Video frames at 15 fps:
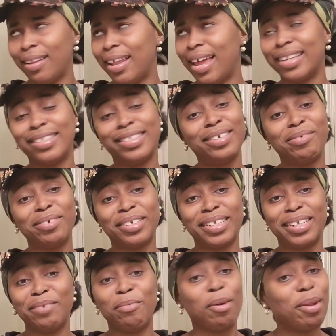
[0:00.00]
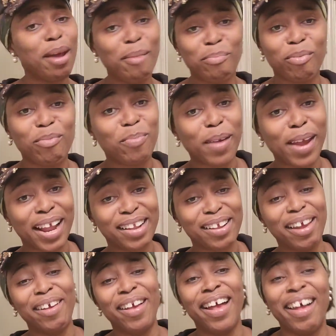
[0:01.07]
Like, seriously, we're not
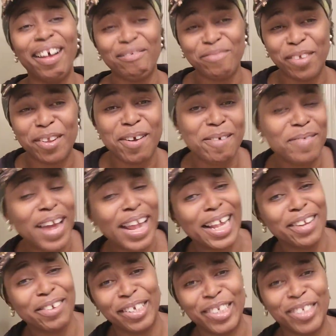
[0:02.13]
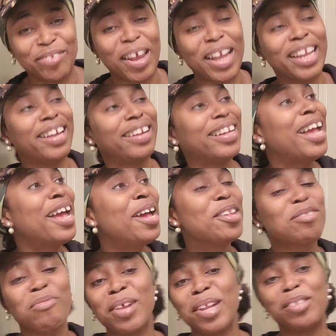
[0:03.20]
prepared for Long Island Australia
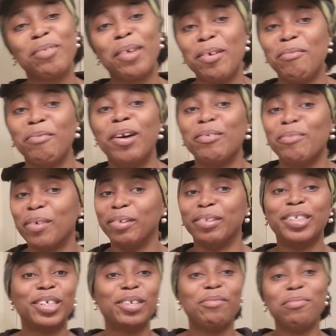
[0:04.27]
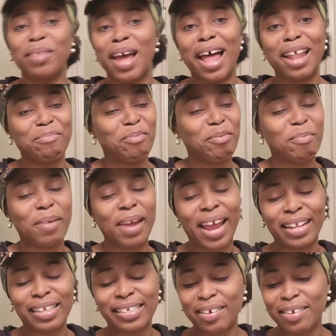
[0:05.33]
2021. We are so not
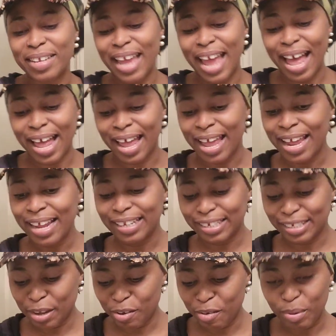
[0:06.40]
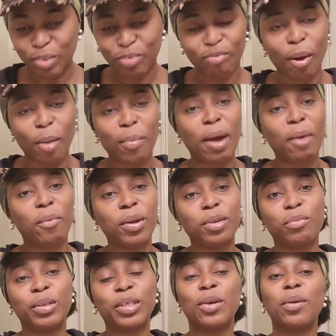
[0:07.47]
prepared. So, yeah, there's going to be trouble. I
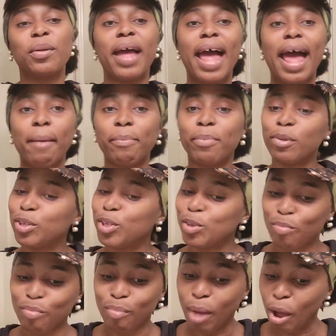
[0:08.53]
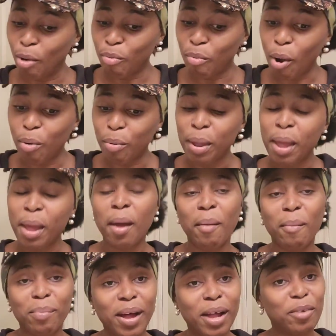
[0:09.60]
wonder what's going to happen tomorrow,
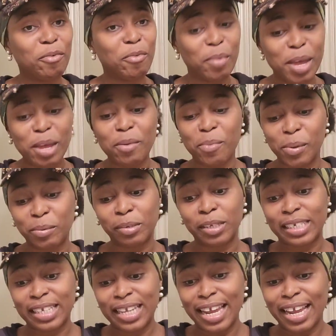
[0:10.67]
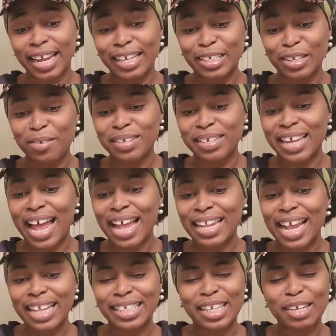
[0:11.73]
but we will see. So, yeah,
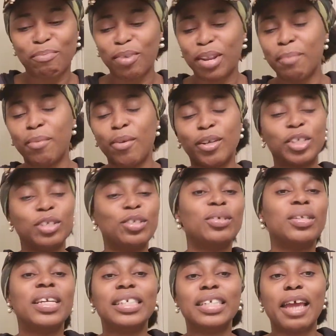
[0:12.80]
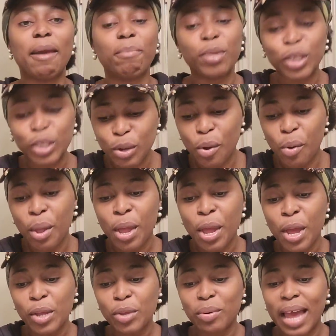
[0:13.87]
that's it pretty much on today's episode.
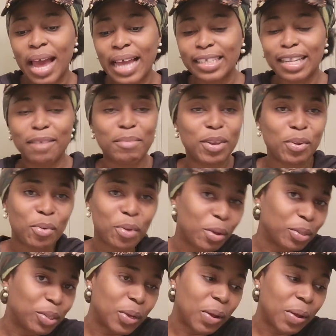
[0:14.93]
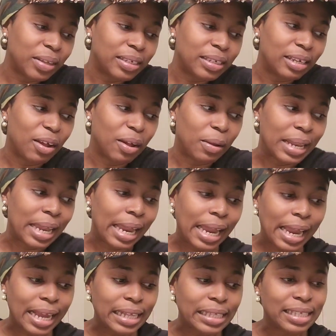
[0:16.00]
You guys, let me know your thoughts on
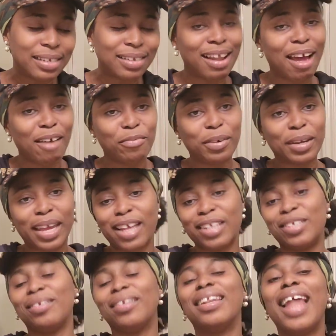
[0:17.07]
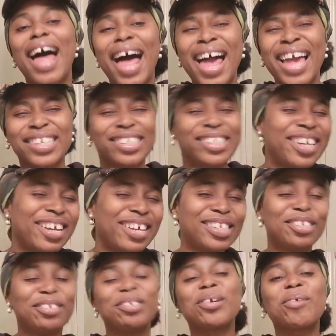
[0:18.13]
it. Do not forget to like, share,
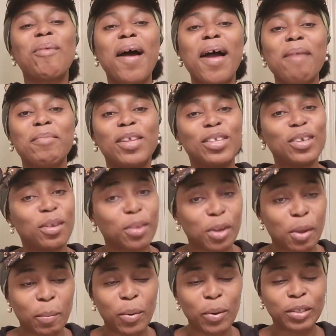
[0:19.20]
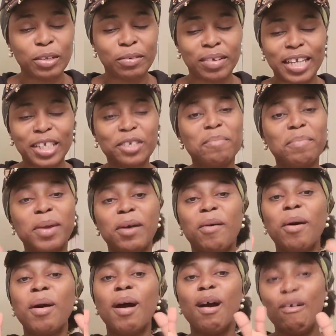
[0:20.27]
subscribe, and turn on your post notification
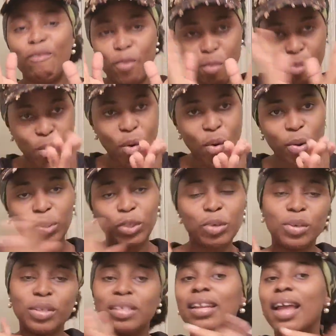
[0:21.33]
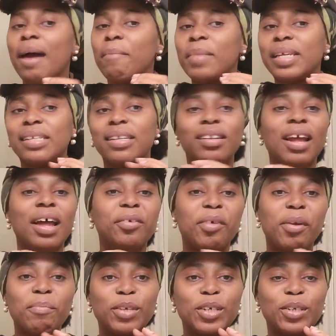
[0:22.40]
bell for more so you do not miss another
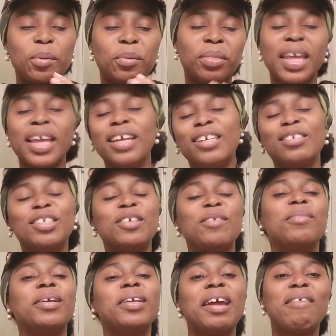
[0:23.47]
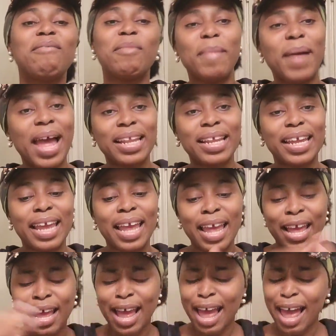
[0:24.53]
episode. Thank you so much,
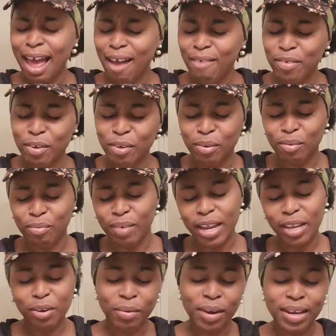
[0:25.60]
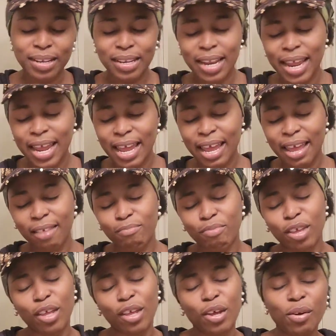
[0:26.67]
everybody. Have a great, great day.
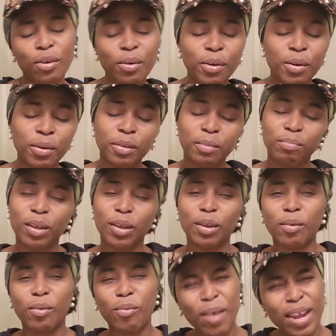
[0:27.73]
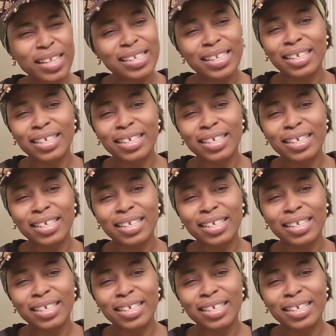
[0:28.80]
Be good. Be great